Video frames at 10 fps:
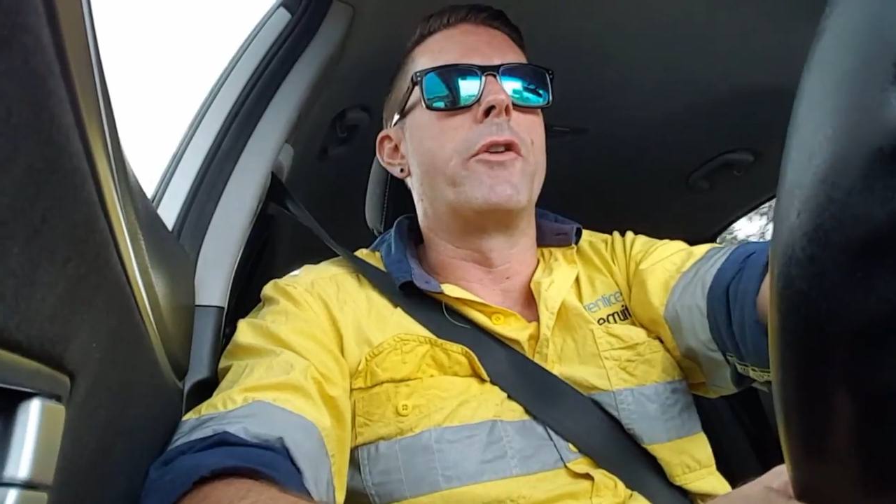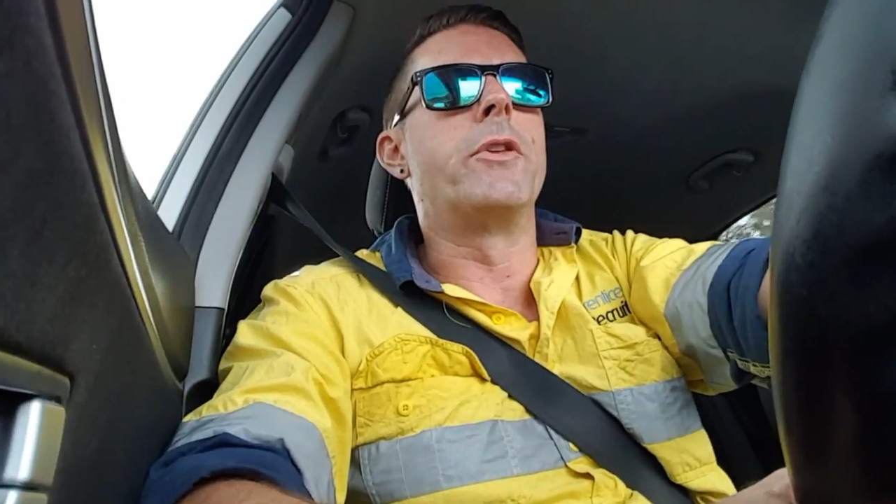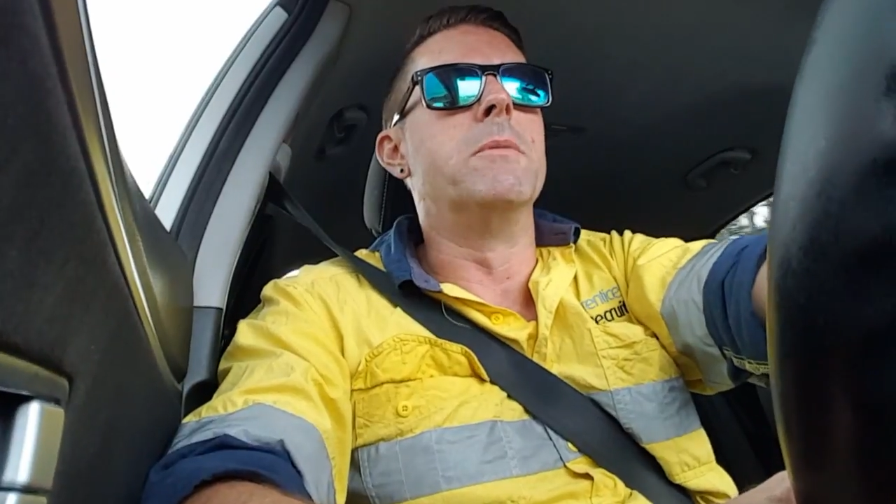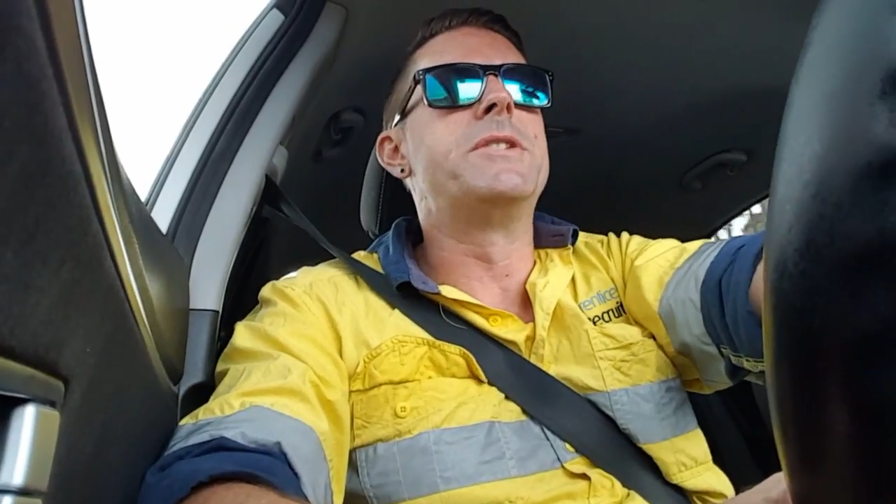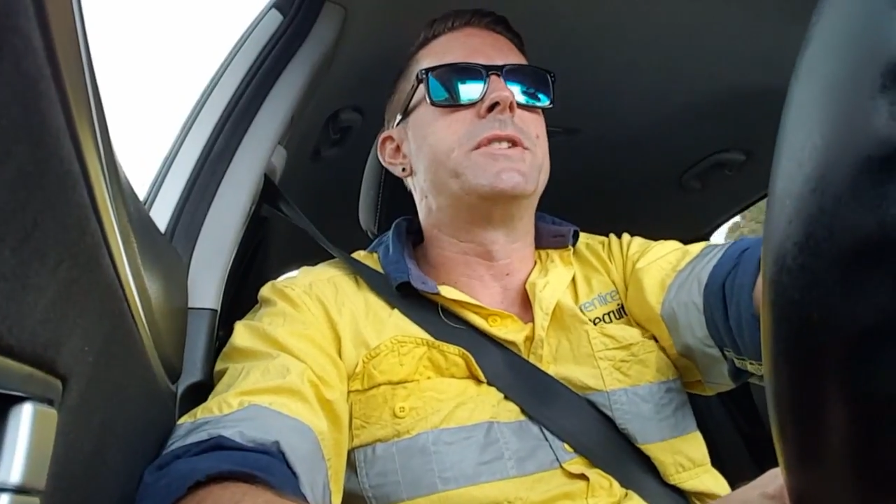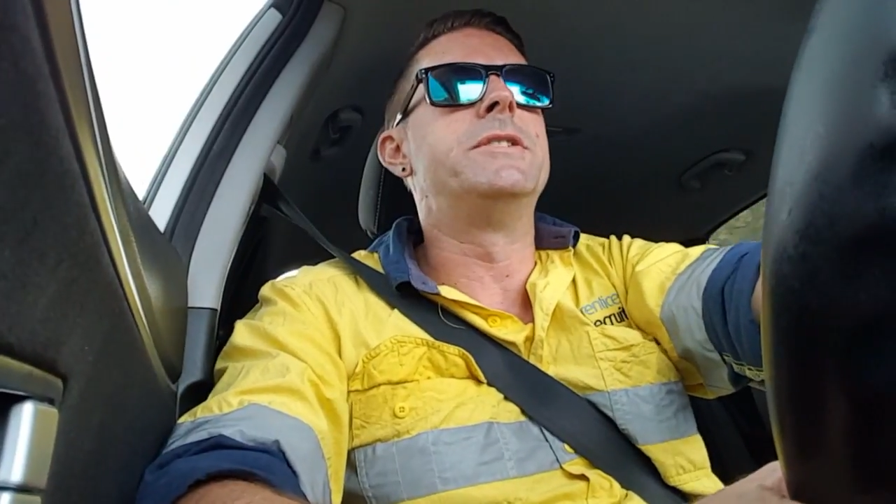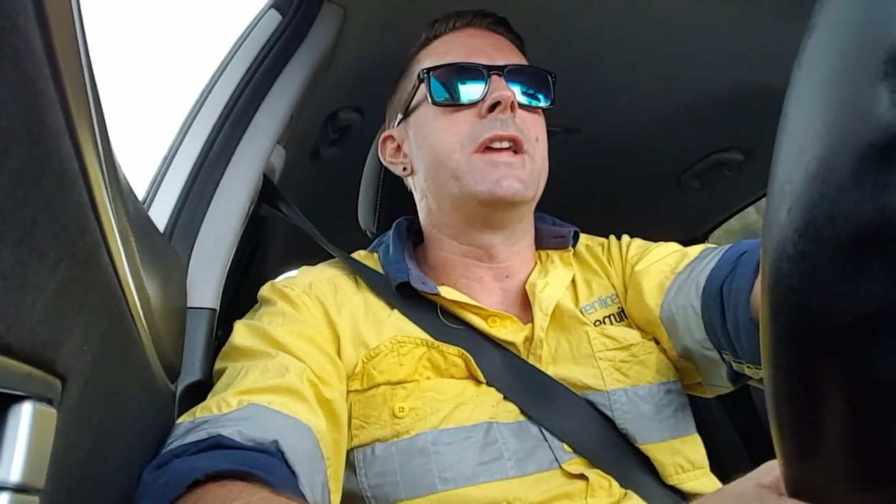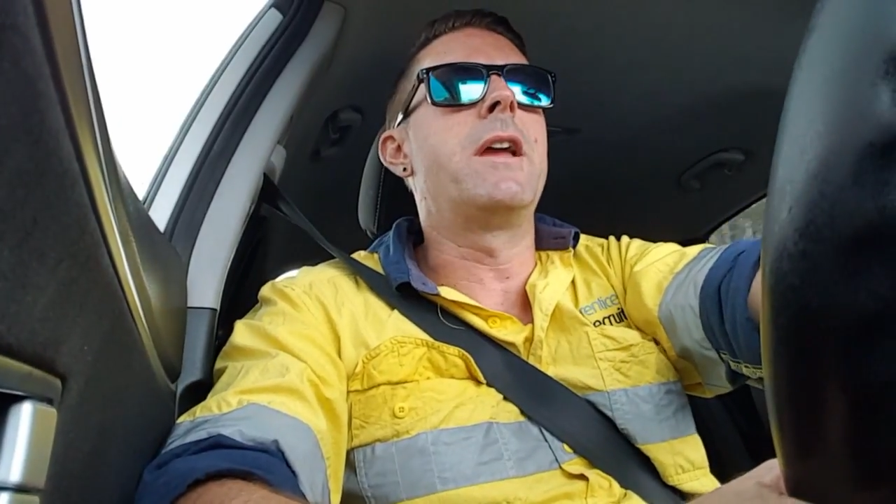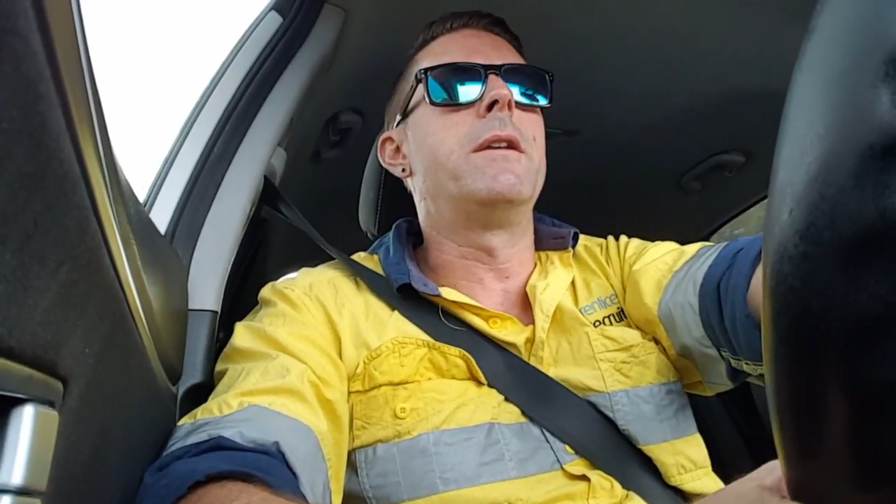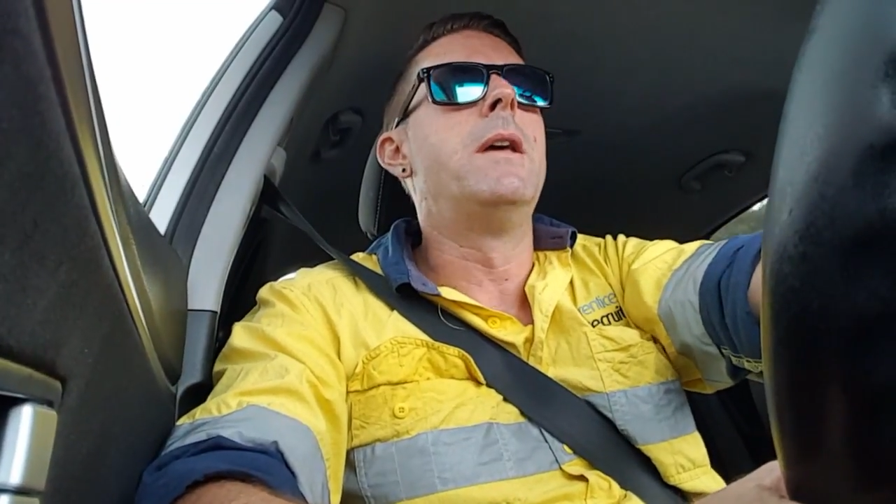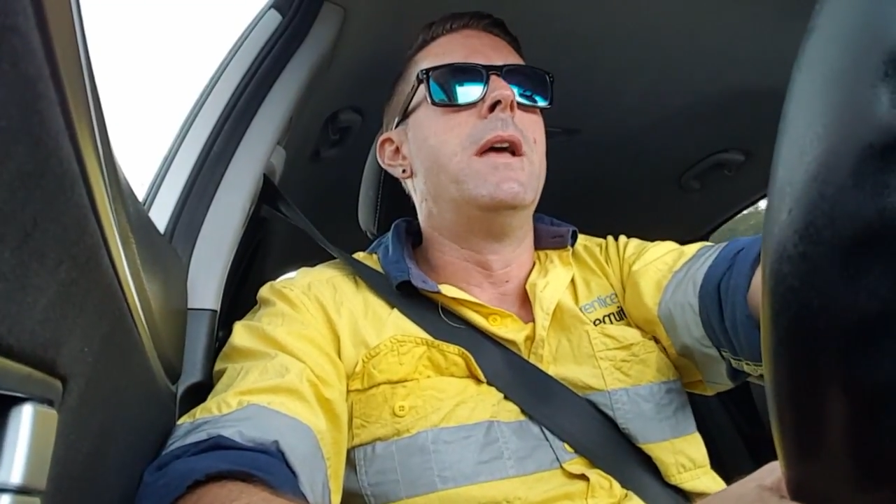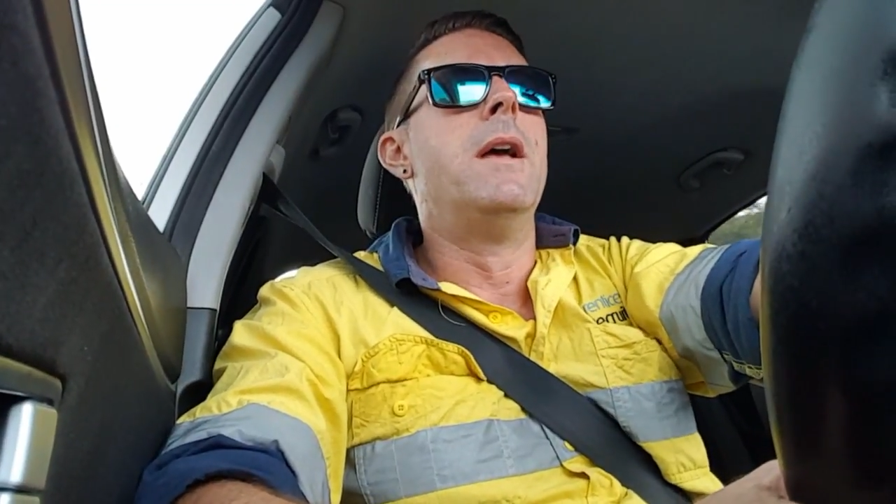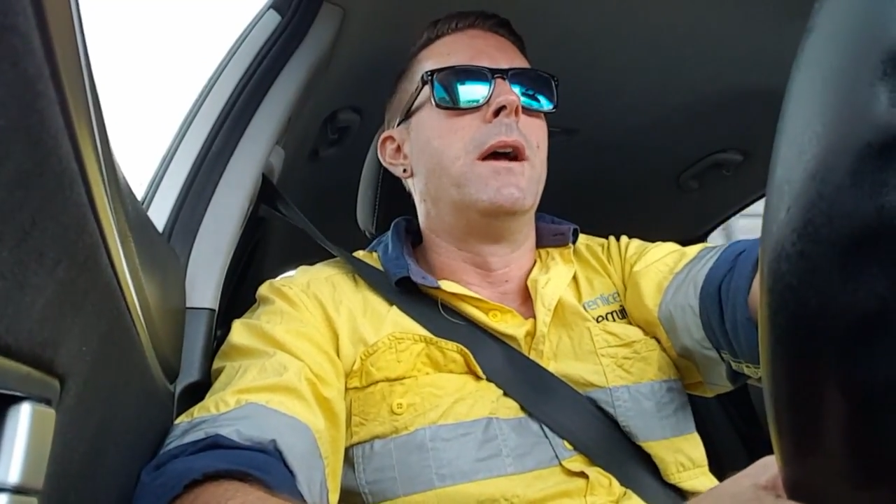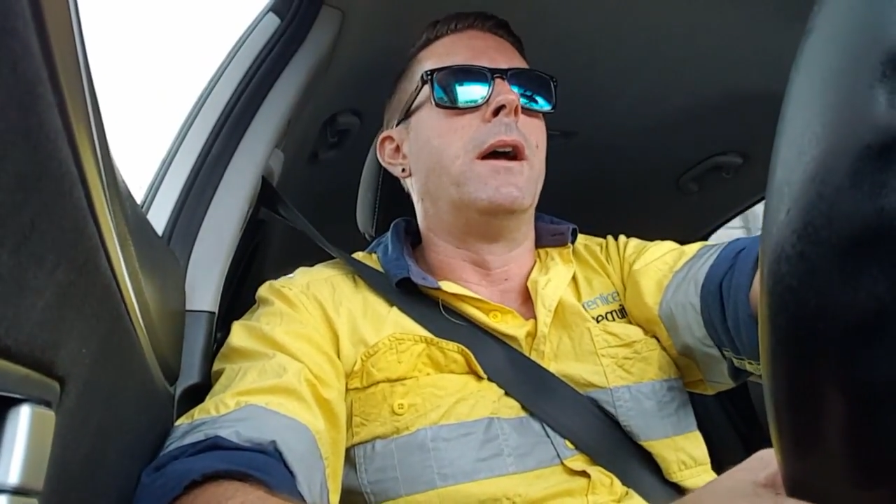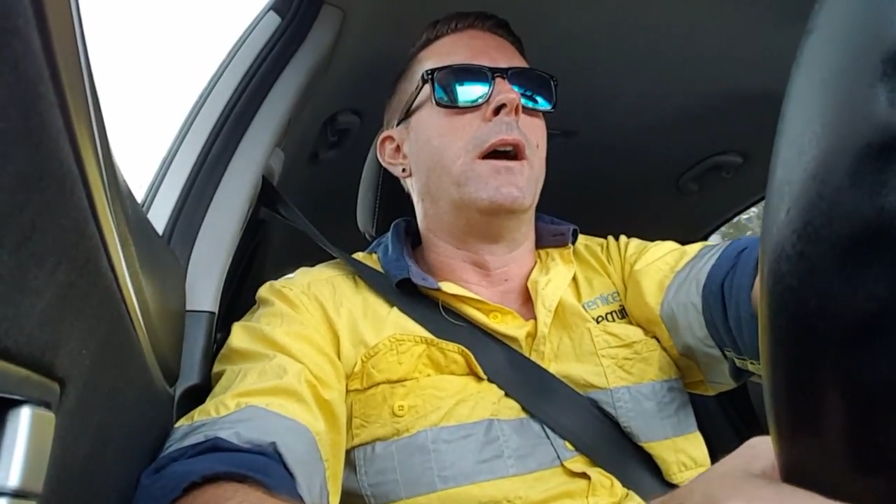got them listed
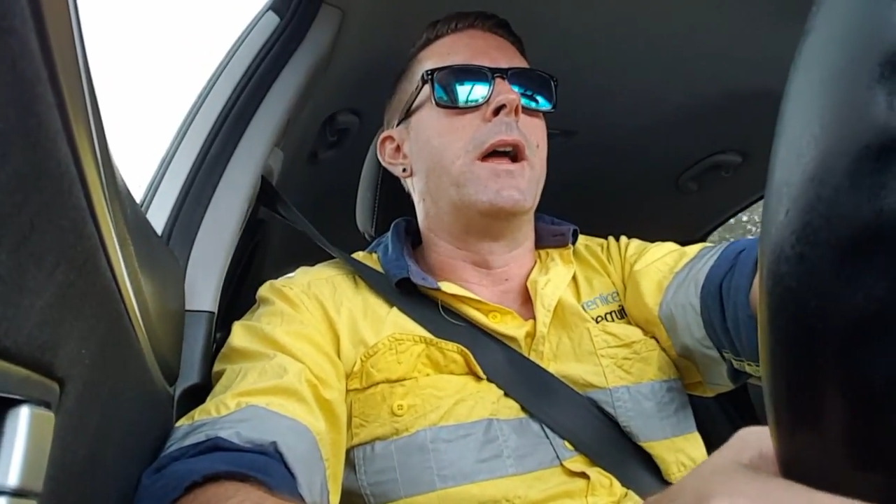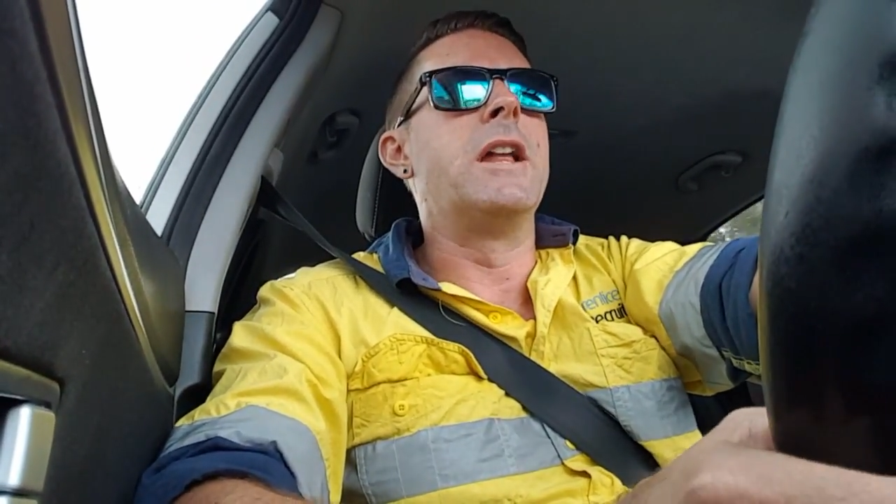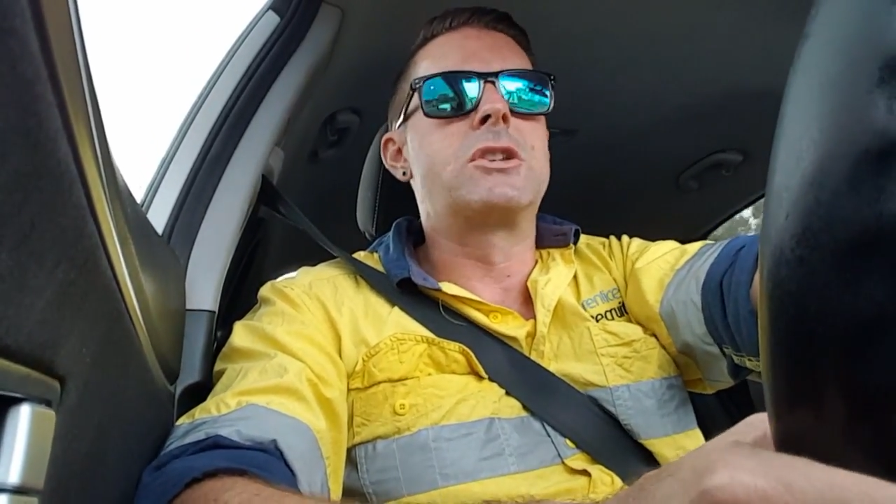down,